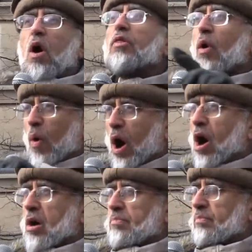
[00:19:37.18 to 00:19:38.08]
on the
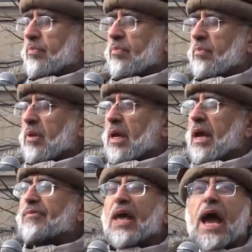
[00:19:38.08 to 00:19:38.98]
war.
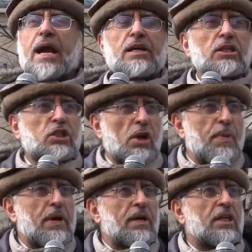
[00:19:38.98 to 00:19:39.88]
If they had
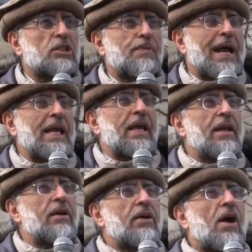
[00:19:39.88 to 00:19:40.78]
distributed this
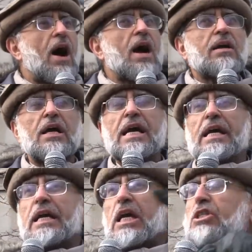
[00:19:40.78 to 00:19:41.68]
money in Iraq,
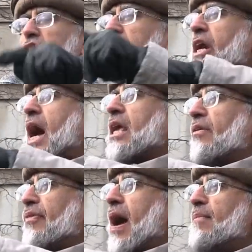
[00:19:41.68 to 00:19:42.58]
each
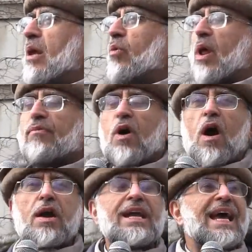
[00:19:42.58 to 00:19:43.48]
Iraqi family would have
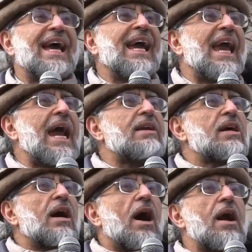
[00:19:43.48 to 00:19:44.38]
got
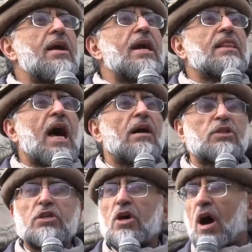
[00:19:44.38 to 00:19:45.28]

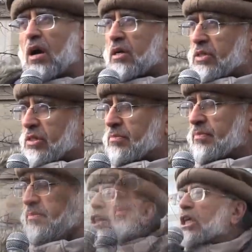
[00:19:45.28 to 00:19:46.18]
$800,000.
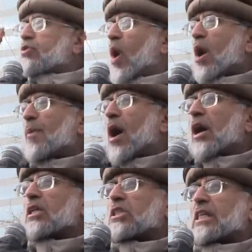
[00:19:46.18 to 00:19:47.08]
You know, these
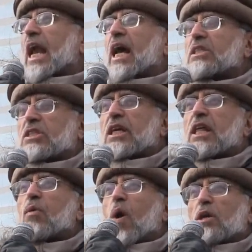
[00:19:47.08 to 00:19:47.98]
warmongers tell us
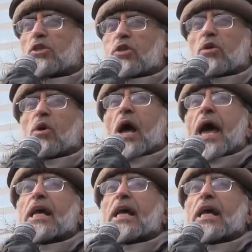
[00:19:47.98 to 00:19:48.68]
that they want to